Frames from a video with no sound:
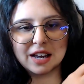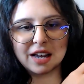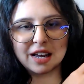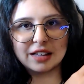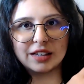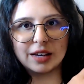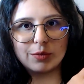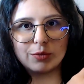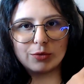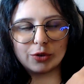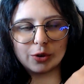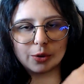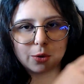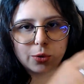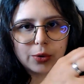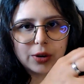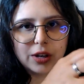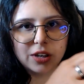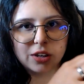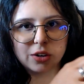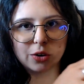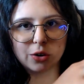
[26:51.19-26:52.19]
and then from
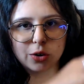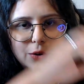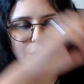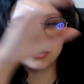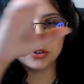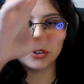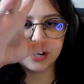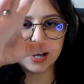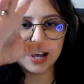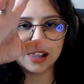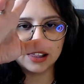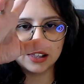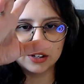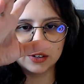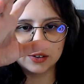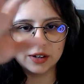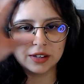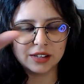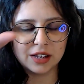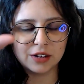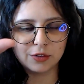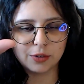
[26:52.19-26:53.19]
green you go to yellow,
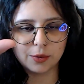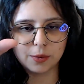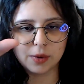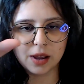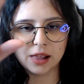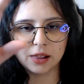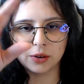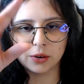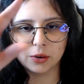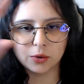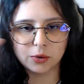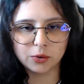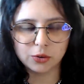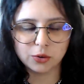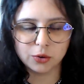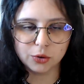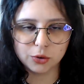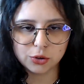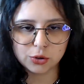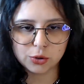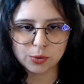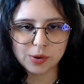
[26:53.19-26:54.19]
and then from yellow you
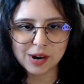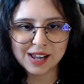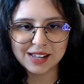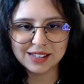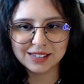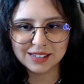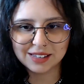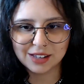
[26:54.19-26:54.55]
go to red,